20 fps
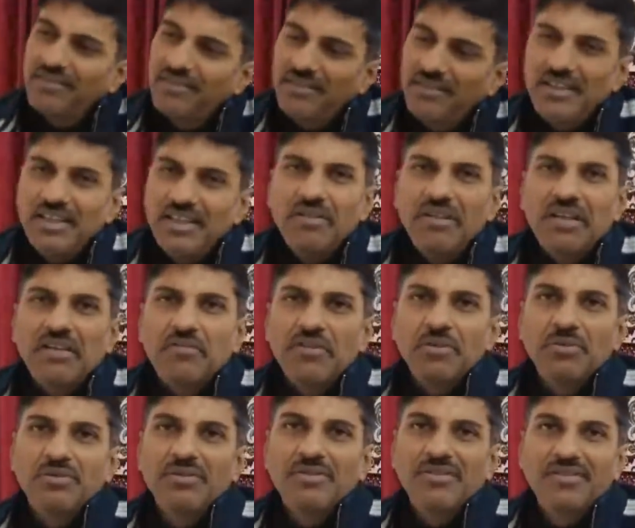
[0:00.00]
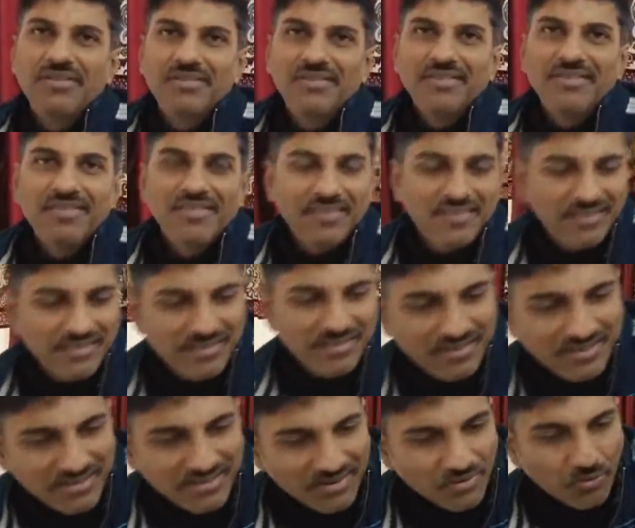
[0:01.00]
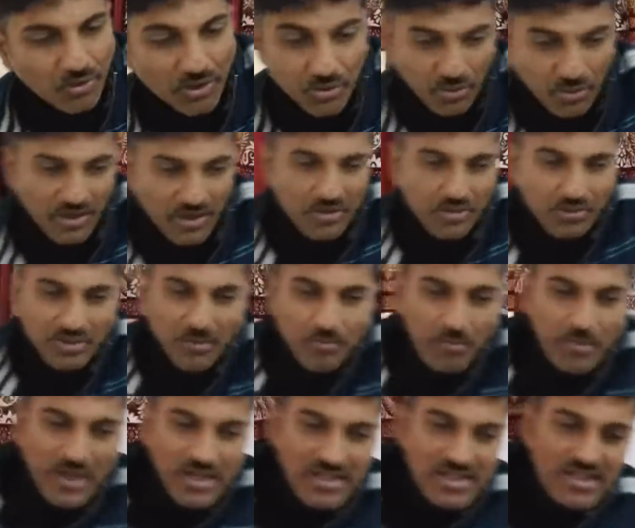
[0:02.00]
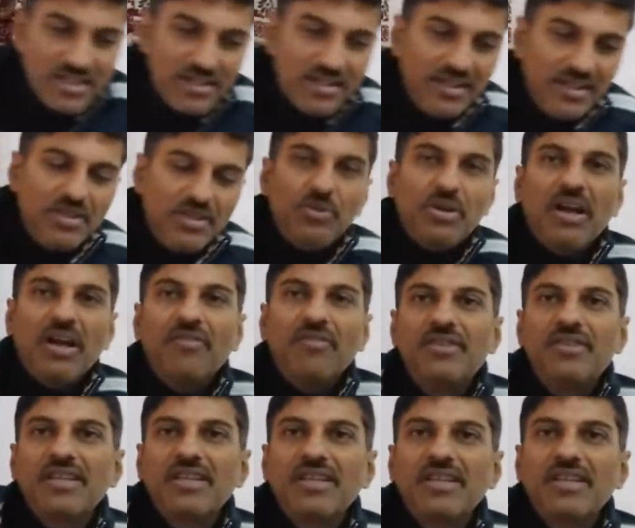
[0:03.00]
they will give you. What you can do the best, you have just